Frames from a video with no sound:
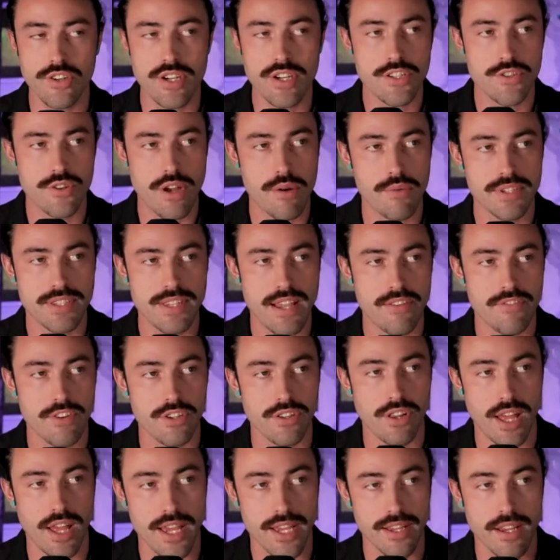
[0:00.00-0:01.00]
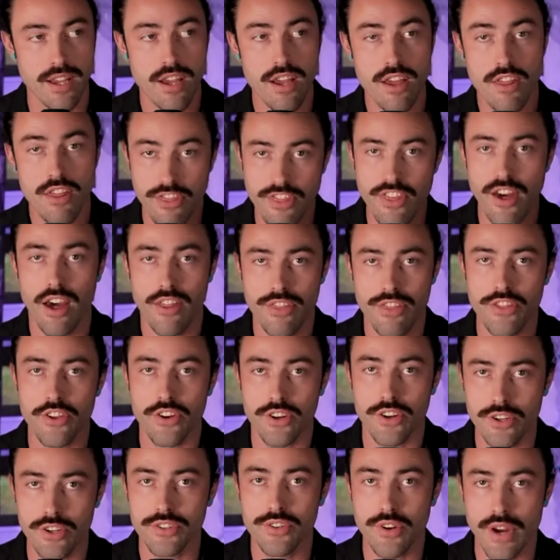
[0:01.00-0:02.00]
So I was never like the
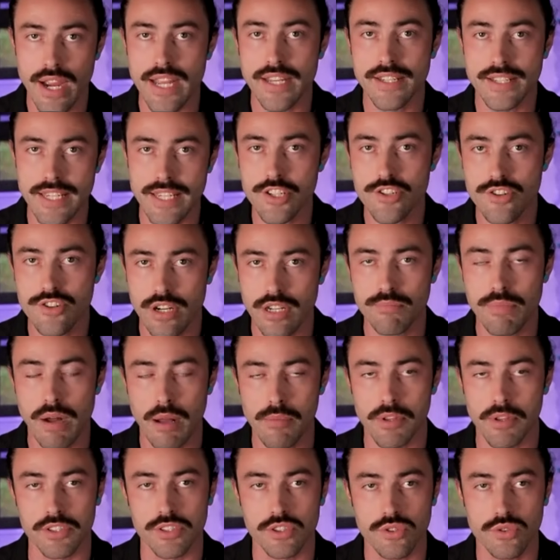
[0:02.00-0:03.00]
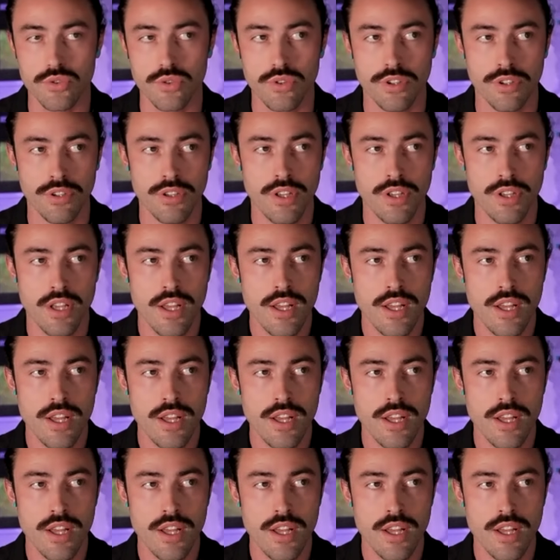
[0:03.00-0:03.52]
third grade teacher at a public school,